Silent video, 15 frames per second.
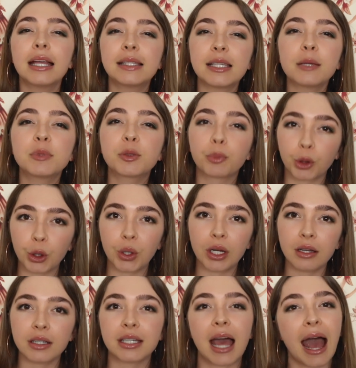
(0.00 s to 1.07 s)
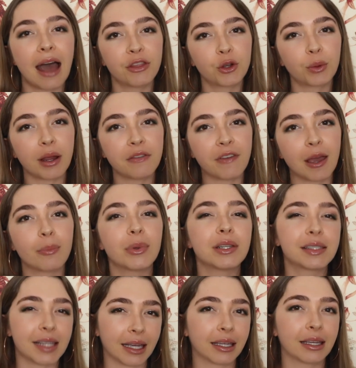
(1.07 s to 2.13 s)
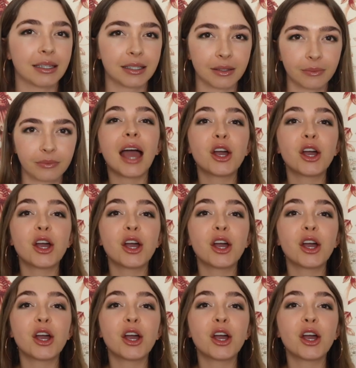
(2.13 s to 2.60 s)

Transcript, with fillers: it seems prudent to add the rifampin second.